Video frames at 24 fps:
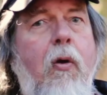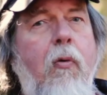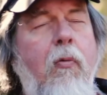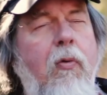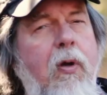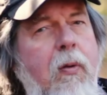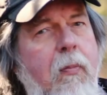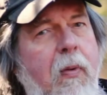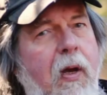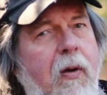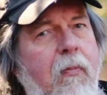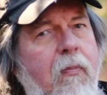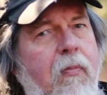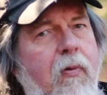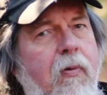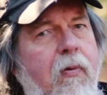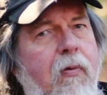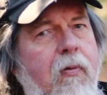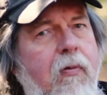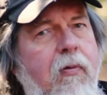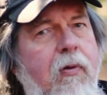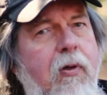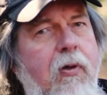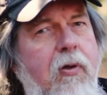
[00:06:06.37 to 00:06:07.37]
Remember,
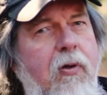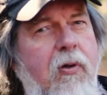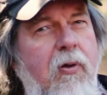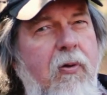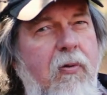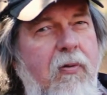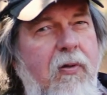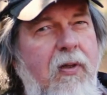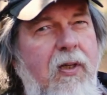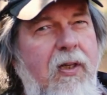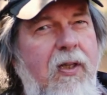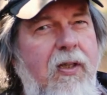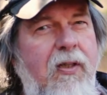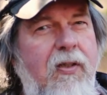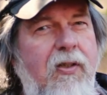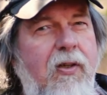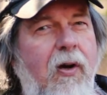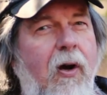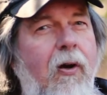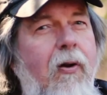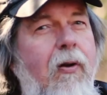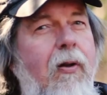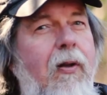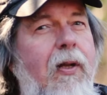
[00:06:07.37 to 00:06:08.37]
the
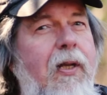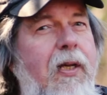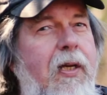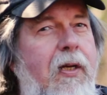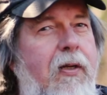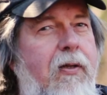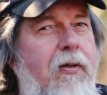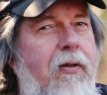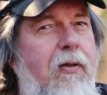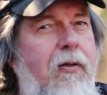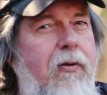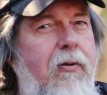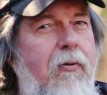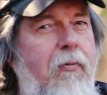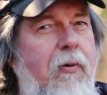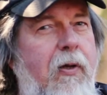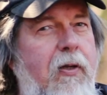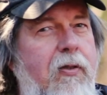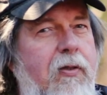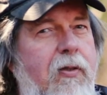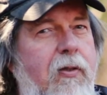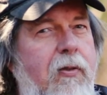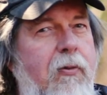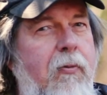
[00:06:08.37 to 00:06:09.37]
Kootenays are linked to the
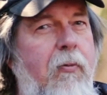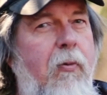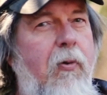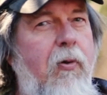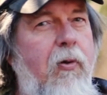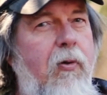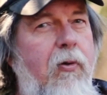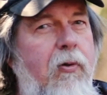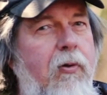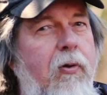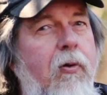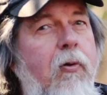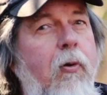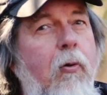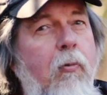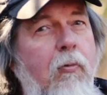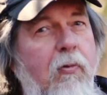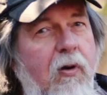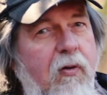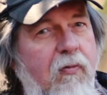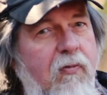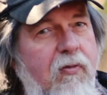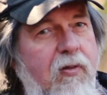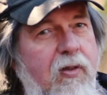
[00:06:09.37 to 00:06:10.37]
rest of the world.
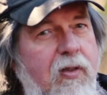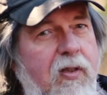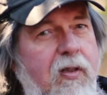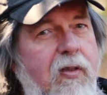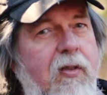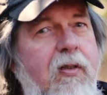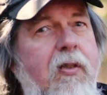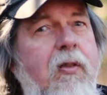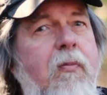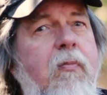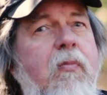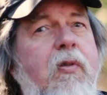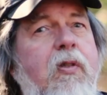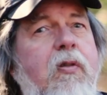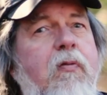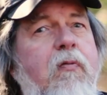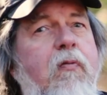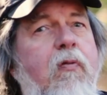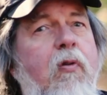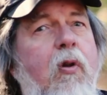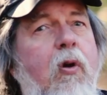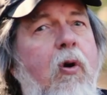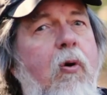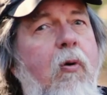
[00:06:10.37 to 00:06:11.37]
River systems
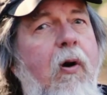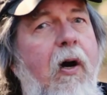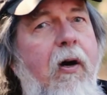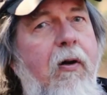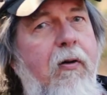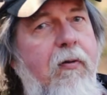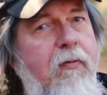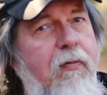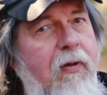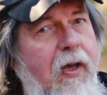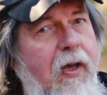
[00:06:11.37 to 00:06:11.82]
flow out of